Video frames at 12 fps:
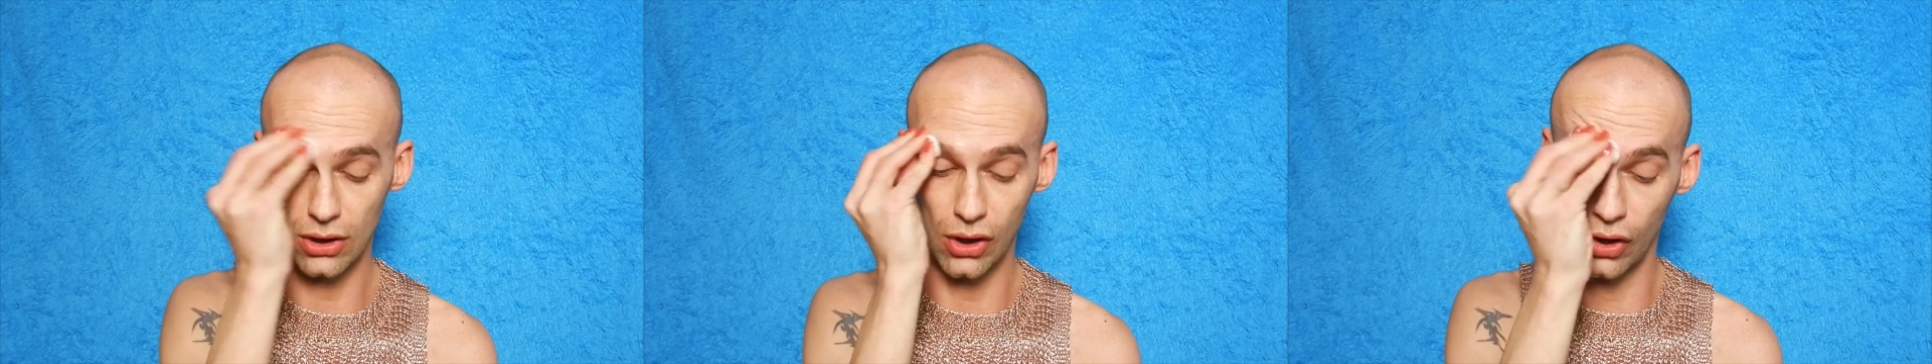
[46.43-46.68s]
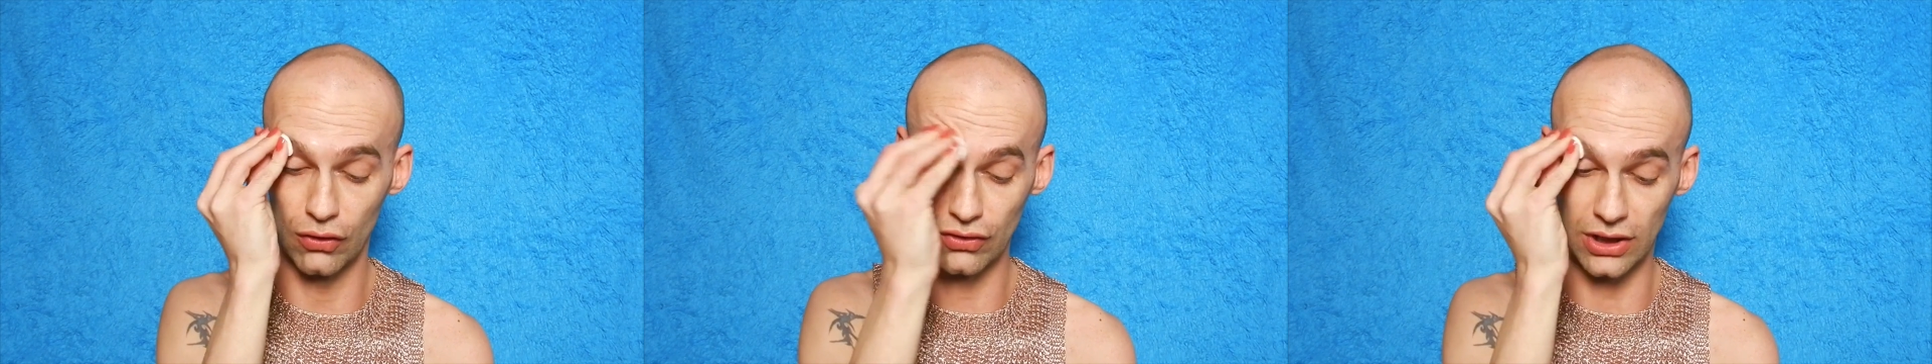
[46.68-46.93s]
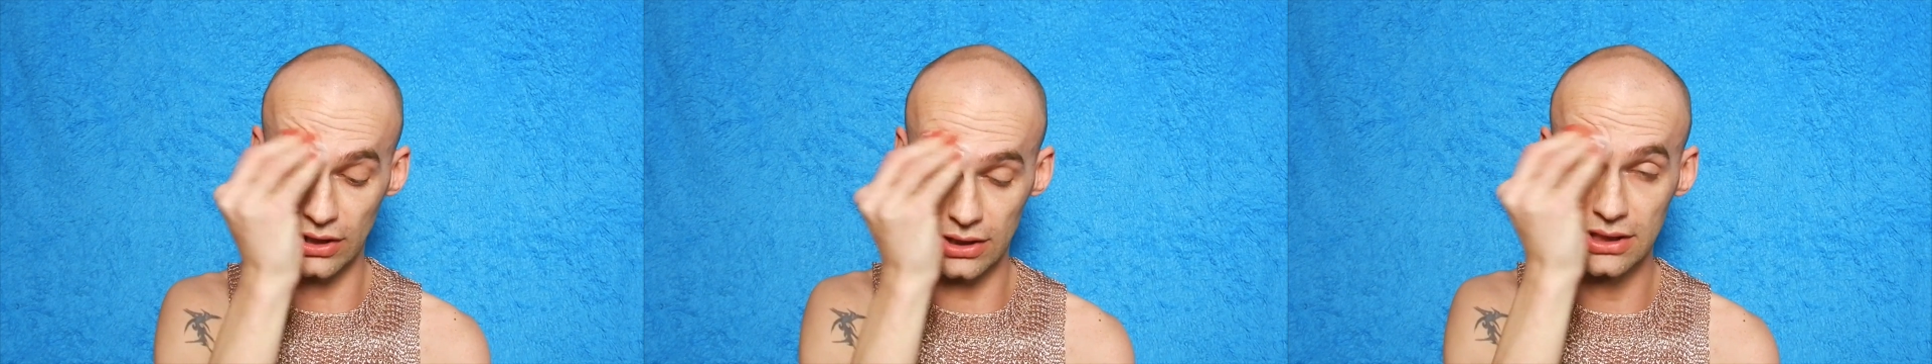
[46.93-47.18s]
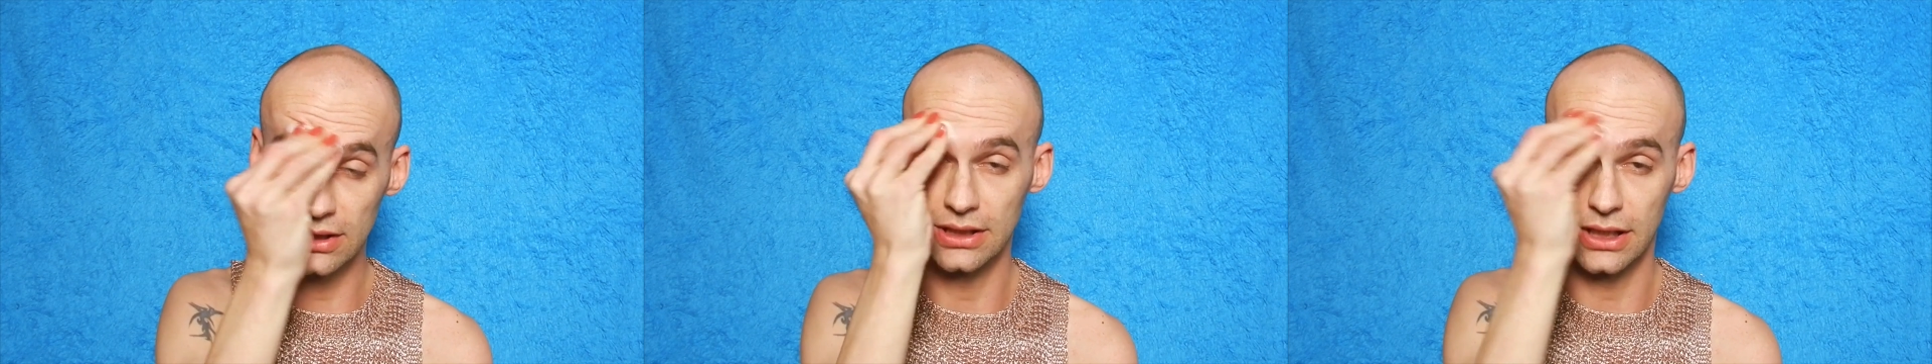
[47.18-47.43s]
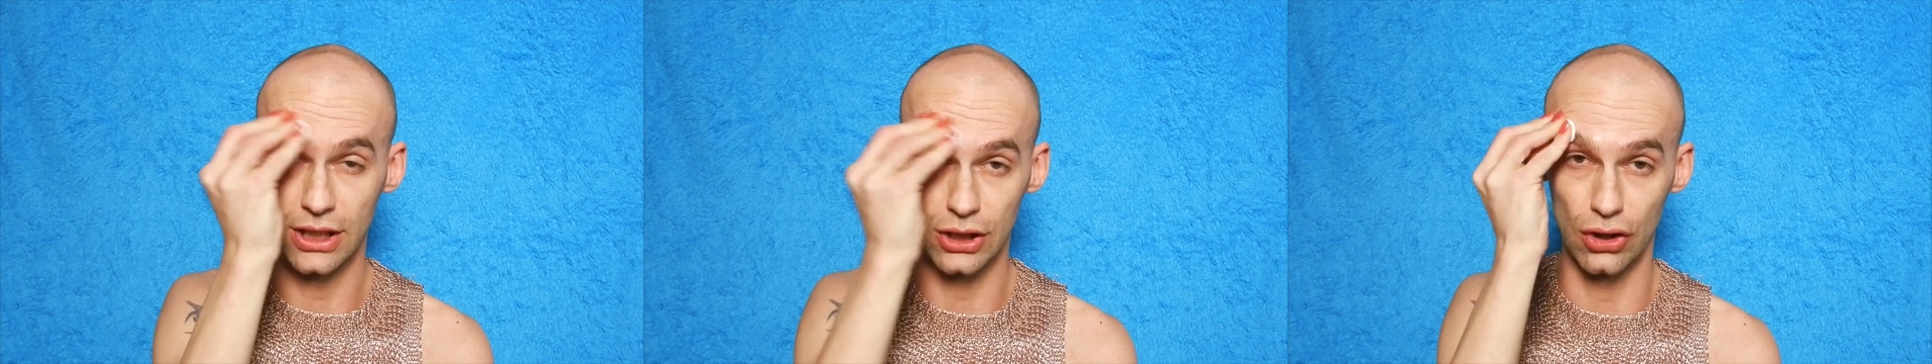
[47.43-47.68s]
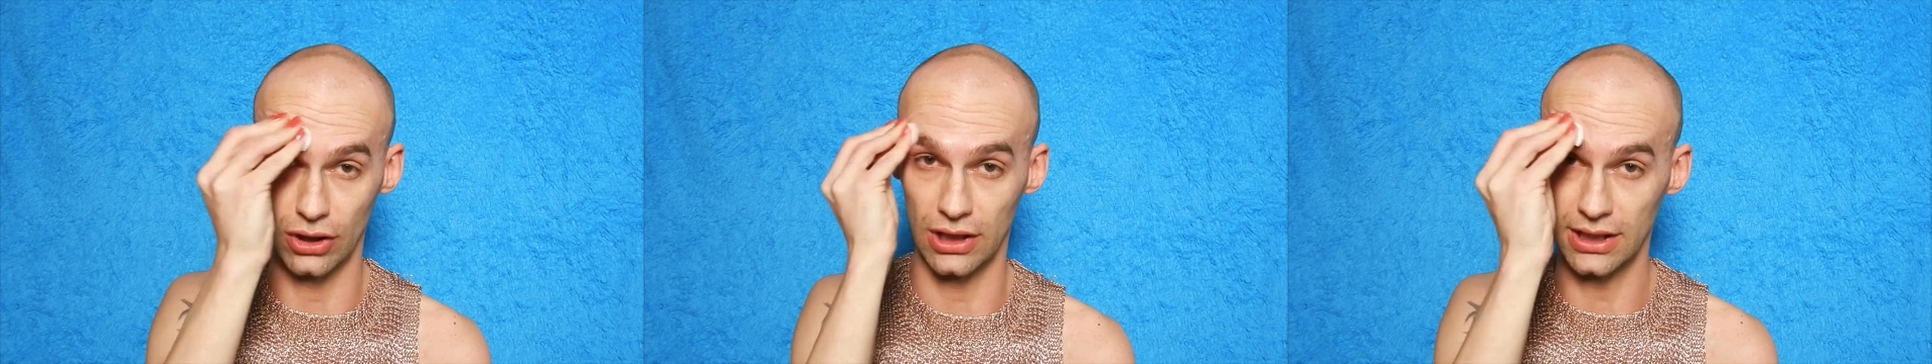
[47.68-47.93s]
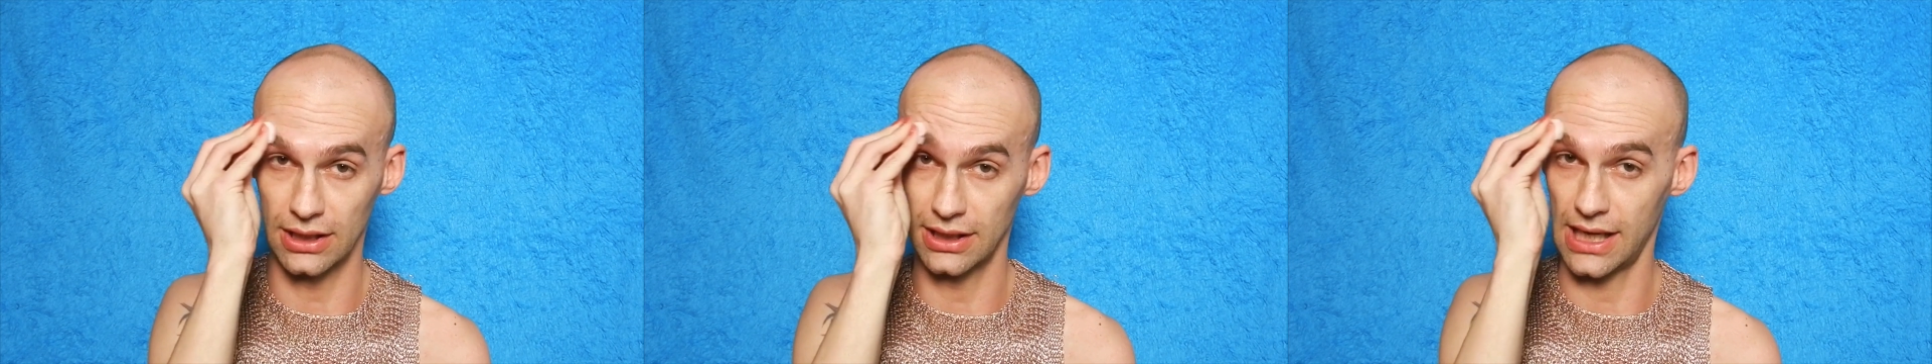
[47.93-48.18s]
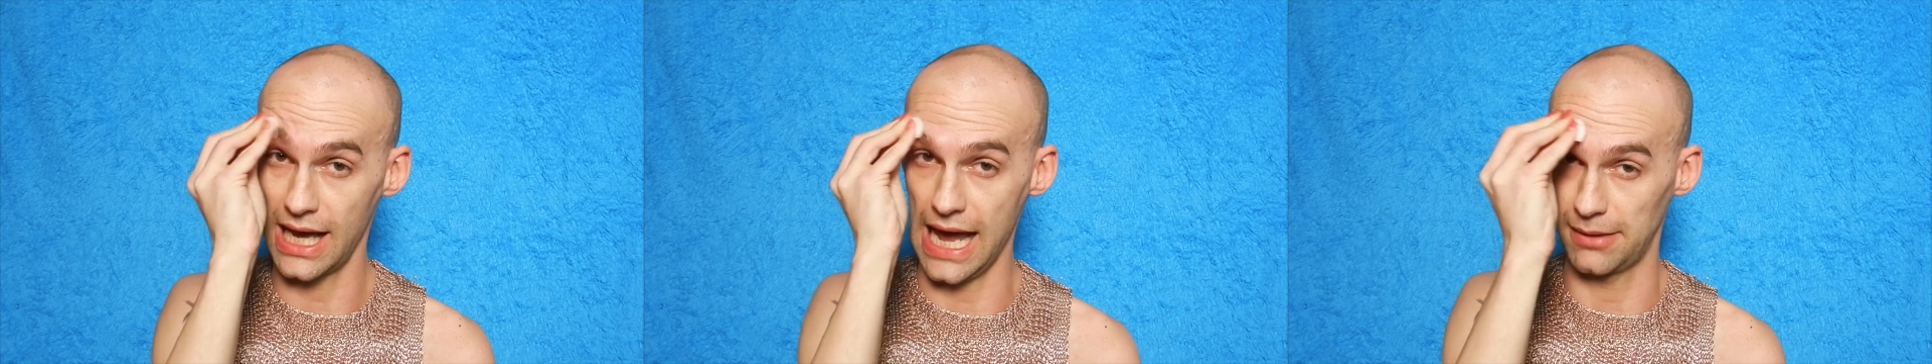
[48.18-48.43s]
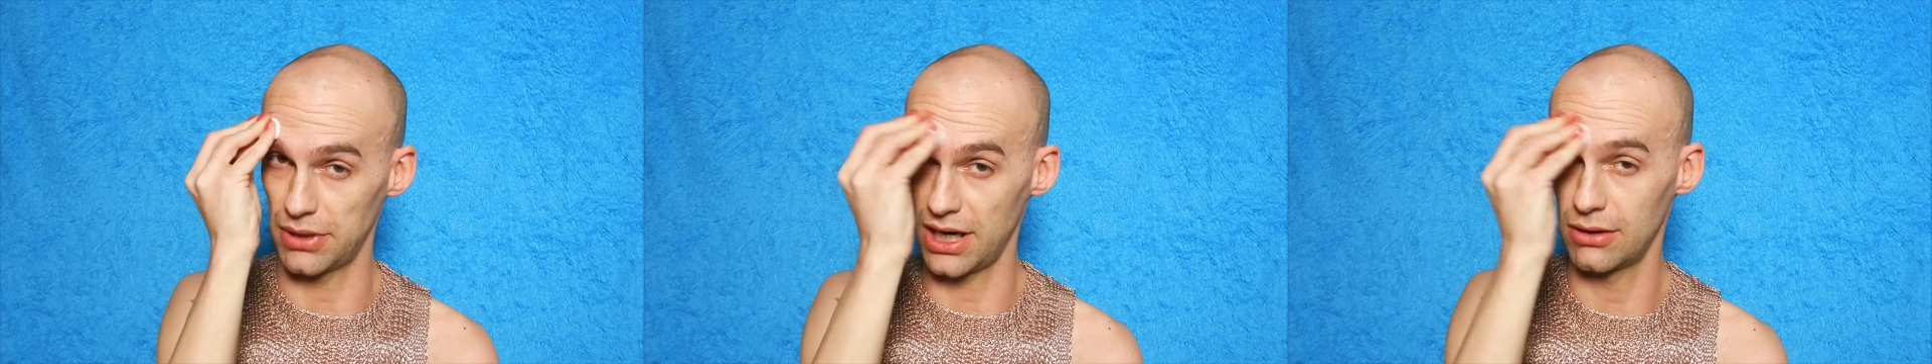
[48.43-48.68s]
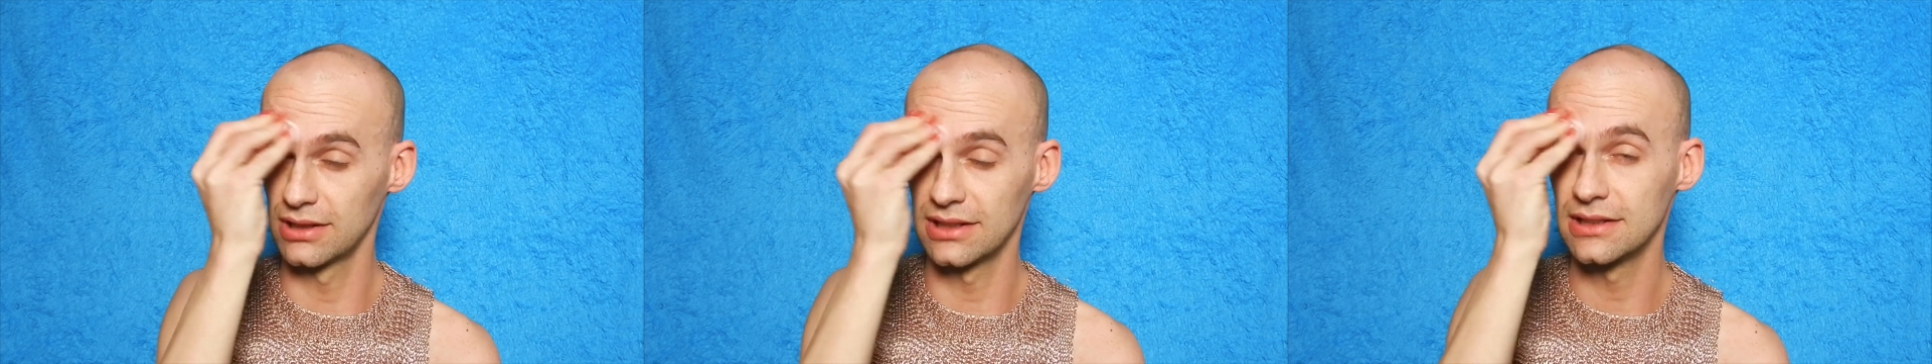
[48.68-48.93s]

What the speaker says: over your eyebrow.